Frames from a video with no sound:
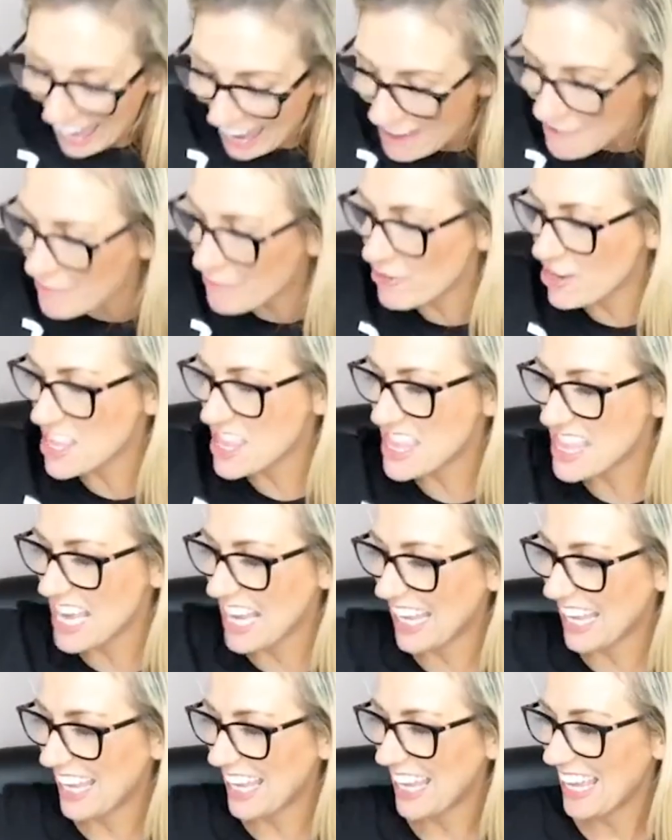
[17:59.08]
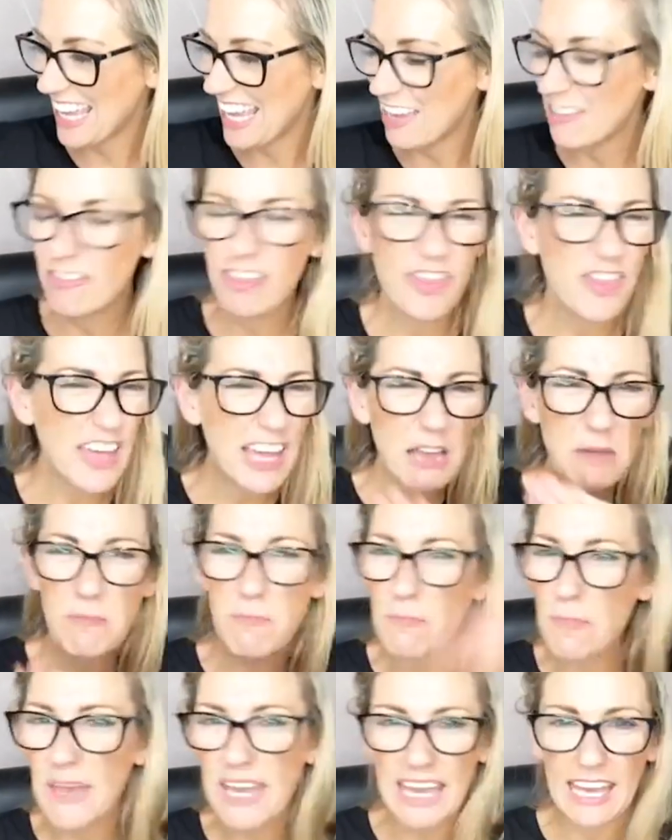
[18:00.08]
everything. Think
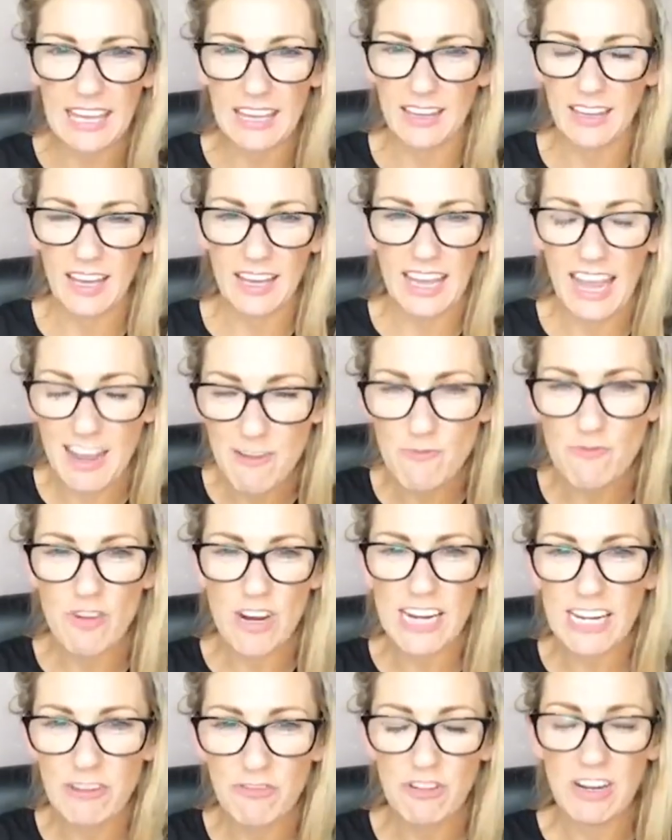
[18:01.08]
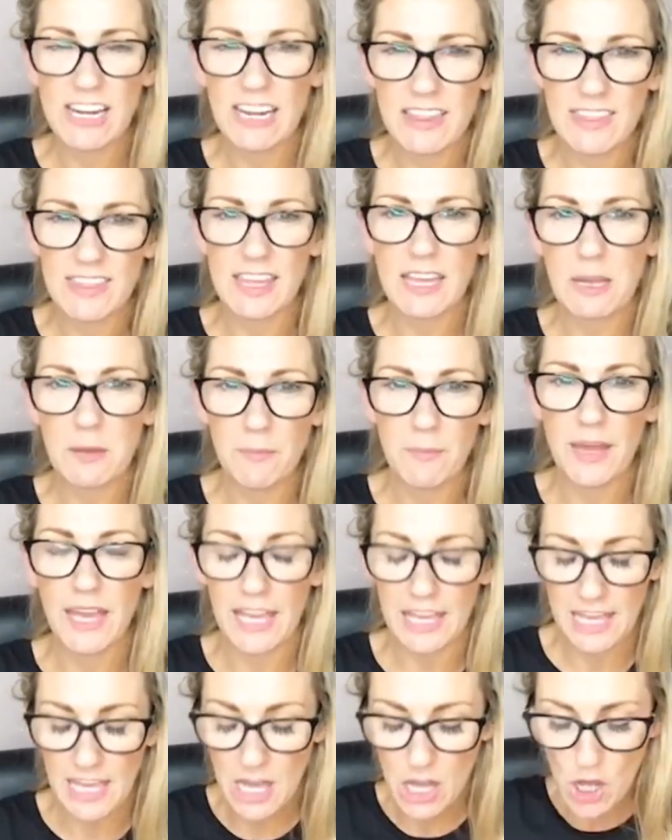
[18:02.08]
big, okay? Really, really think
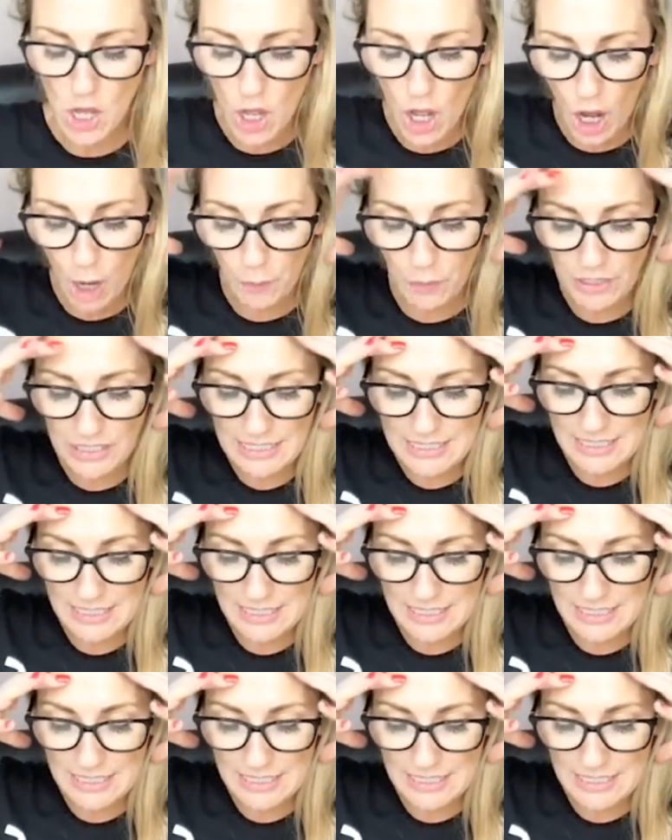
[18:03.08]
big. I want